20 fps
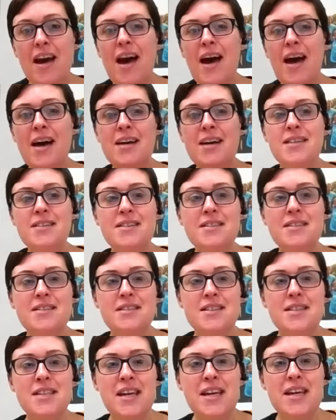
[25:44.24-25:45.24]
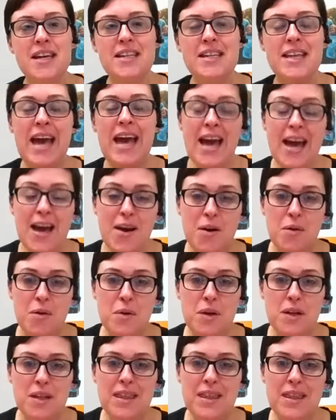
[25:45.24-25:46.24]
And
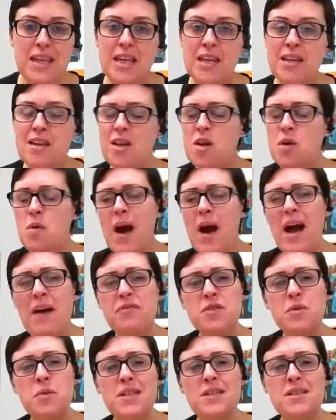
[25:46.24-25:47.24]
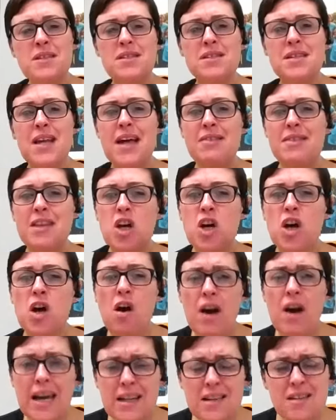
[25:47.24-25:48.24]
now you have to understand the
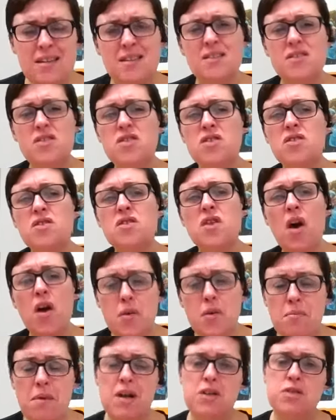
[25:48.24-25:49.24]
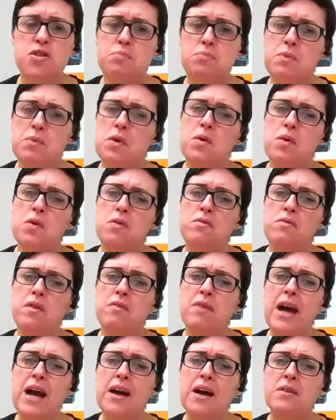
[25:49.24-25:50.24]
guidance so much more
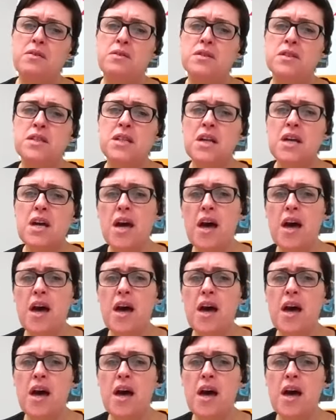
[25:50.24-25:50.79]
around,